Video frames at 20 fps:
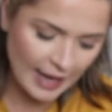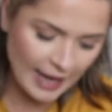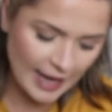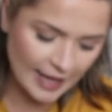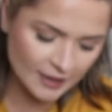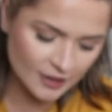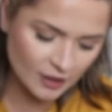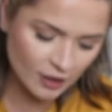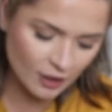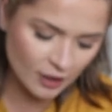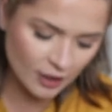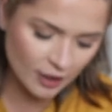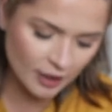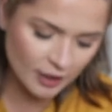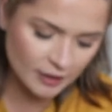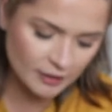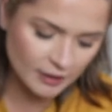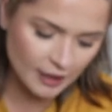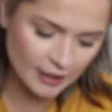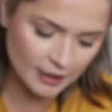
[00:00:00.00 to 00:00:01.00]

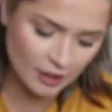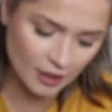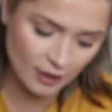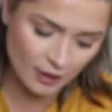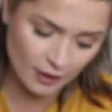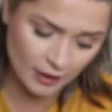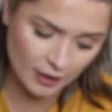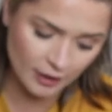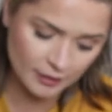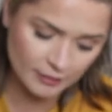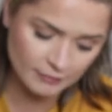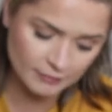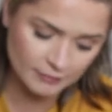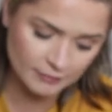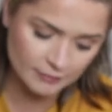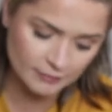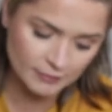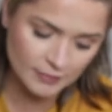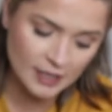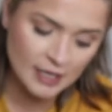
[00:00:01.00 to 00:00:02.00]
Akar
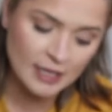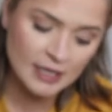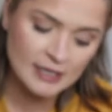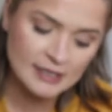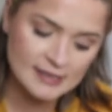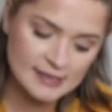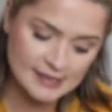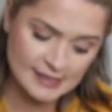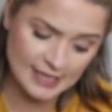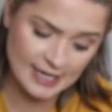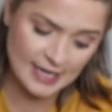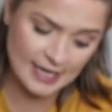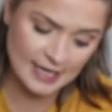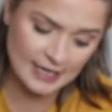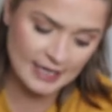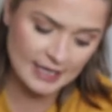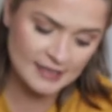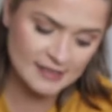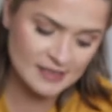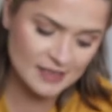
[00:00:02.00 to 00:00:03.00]

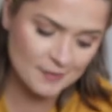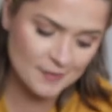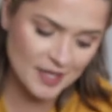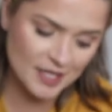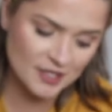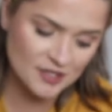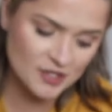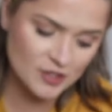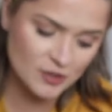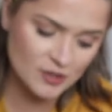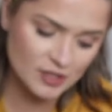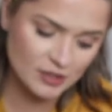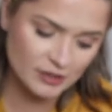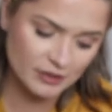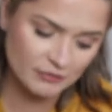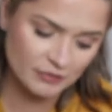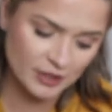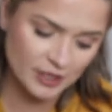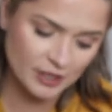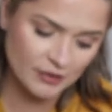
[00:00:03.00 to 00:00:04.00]
Skin is committed to
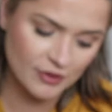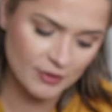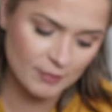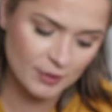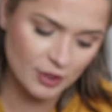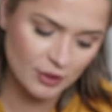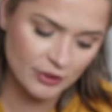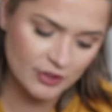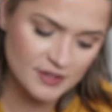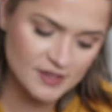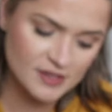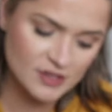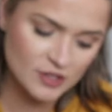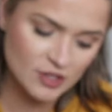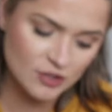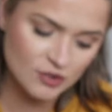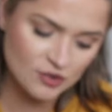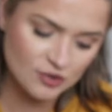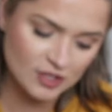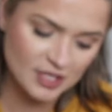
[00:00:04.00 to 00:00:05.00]
delivering the purest
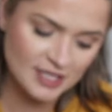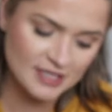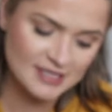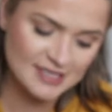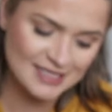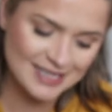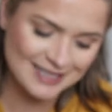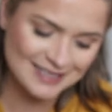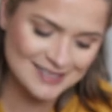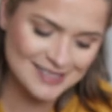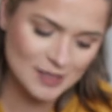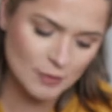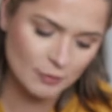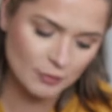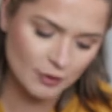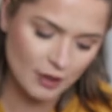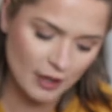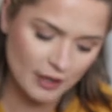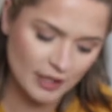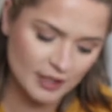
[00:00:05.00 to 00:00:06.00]
nutrient dense
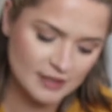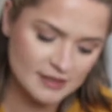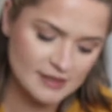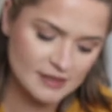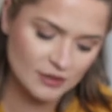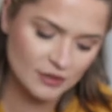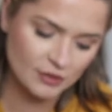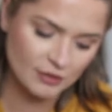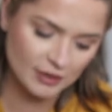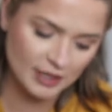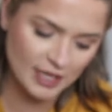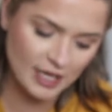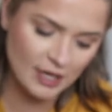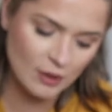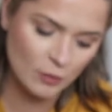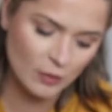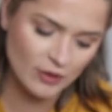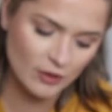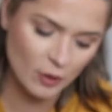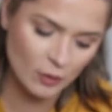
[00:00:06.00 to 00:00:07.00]
products
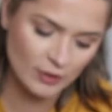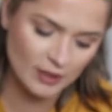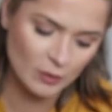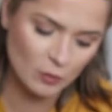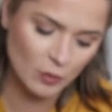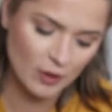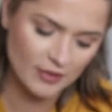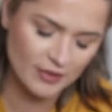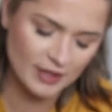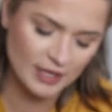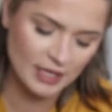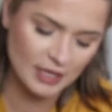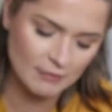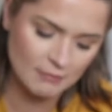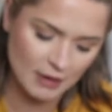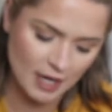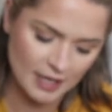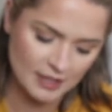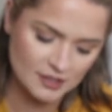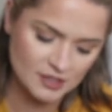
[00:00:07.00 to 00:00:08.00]
created with only one thing
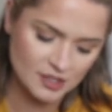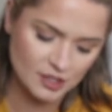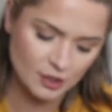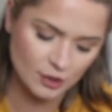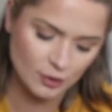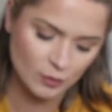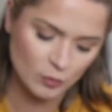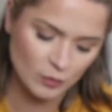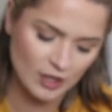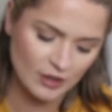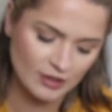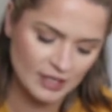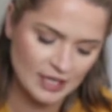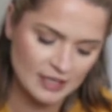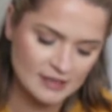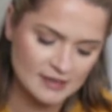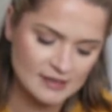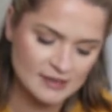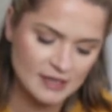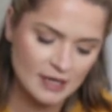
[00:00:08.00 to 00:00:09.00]
in mind, your
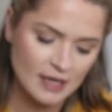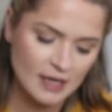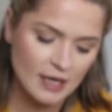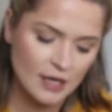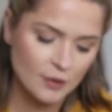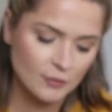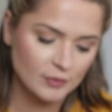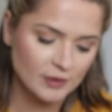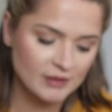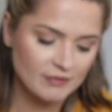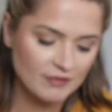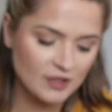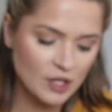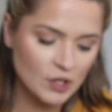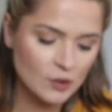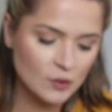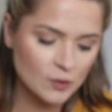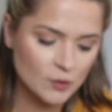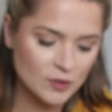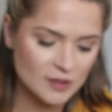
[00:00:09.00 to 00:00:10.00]
wellness.
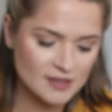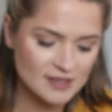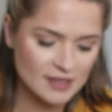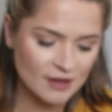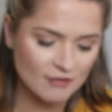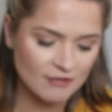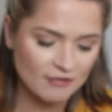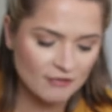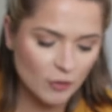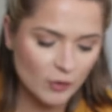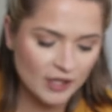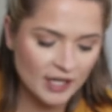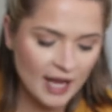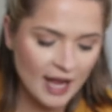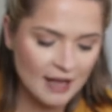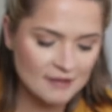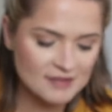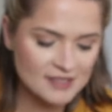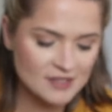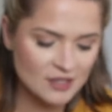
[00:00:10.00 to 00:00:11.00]
Reviews,
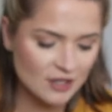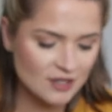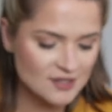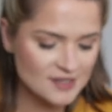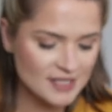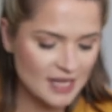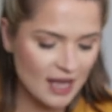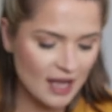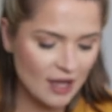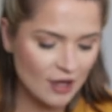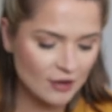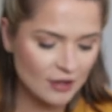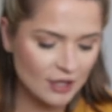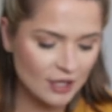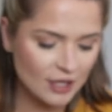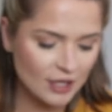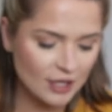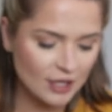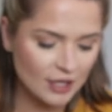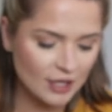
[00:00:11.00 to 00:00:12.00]
4.5 stars out
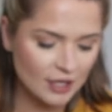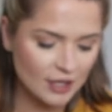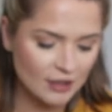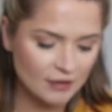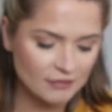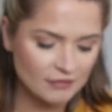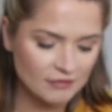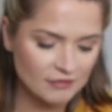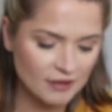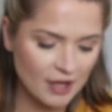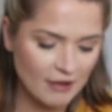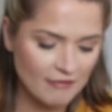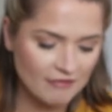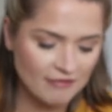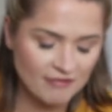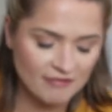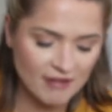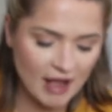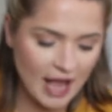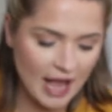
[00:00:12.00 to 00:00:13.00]
of
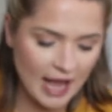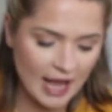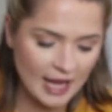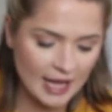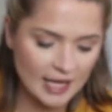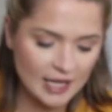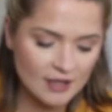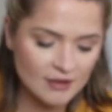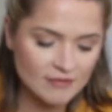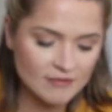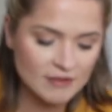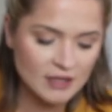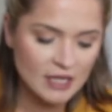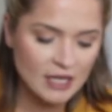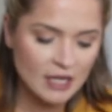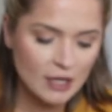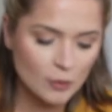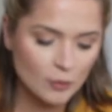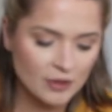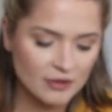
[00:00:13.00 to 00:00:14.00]
5.
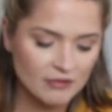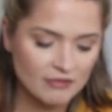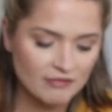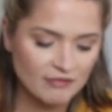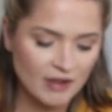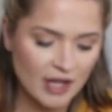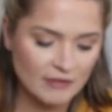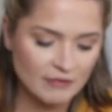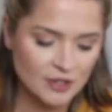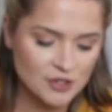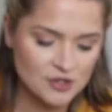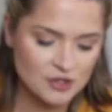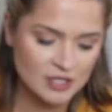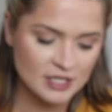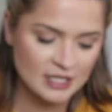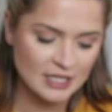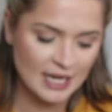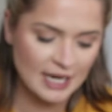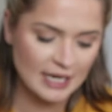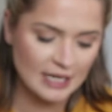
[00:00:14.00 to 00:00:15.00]
With
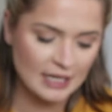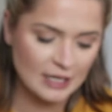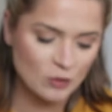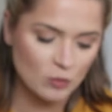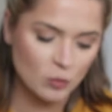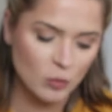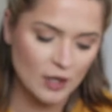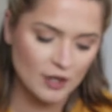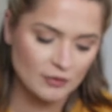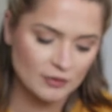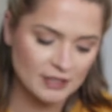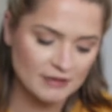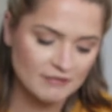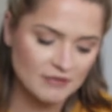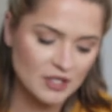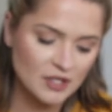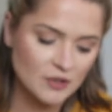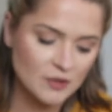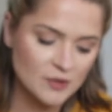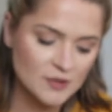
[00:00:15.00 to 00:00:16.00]
581
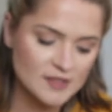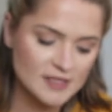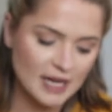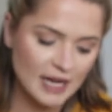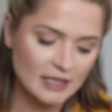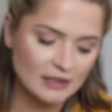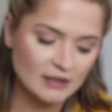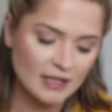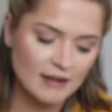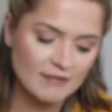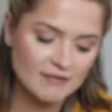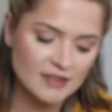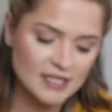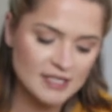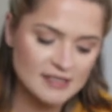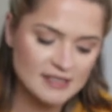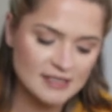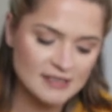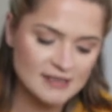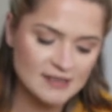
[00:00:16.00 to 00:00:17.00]
reviews. I love
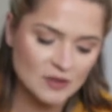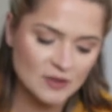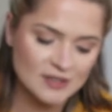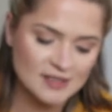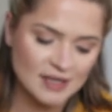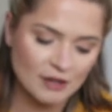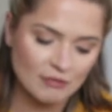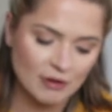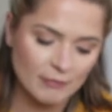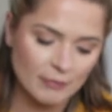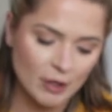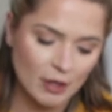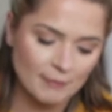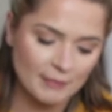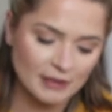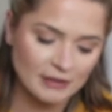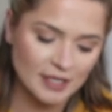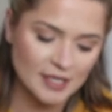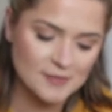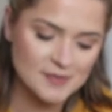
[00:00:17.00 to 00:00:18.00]
this. As soon as I rub it on
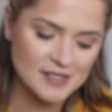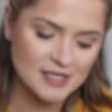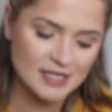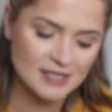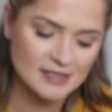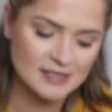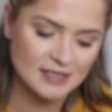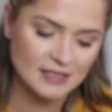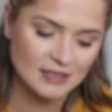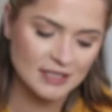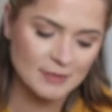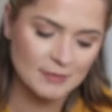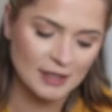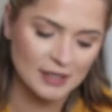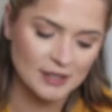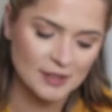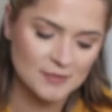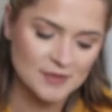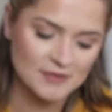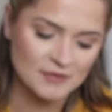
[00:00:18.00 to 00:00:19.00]
my lips, instantly
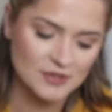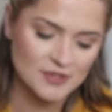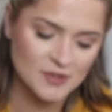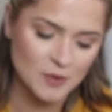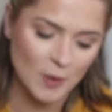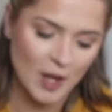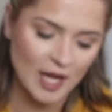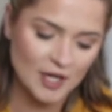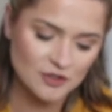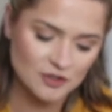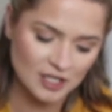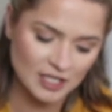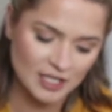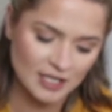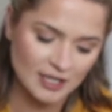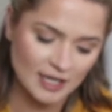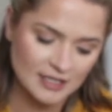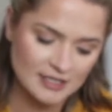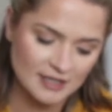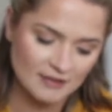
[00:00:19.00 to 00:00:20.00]
my lips feel so
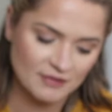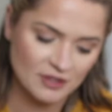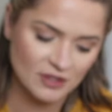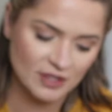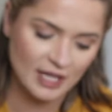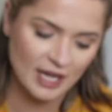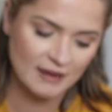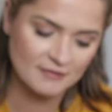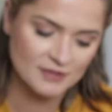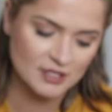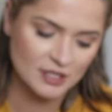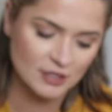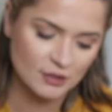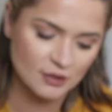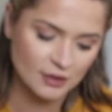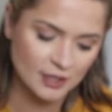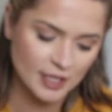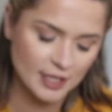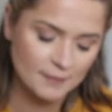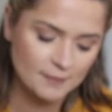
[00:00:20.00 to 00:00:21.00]
hydrated. I definitely have to
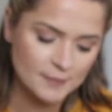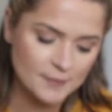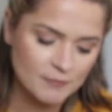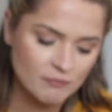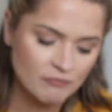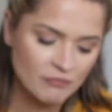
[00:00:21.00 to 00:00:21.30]
agree.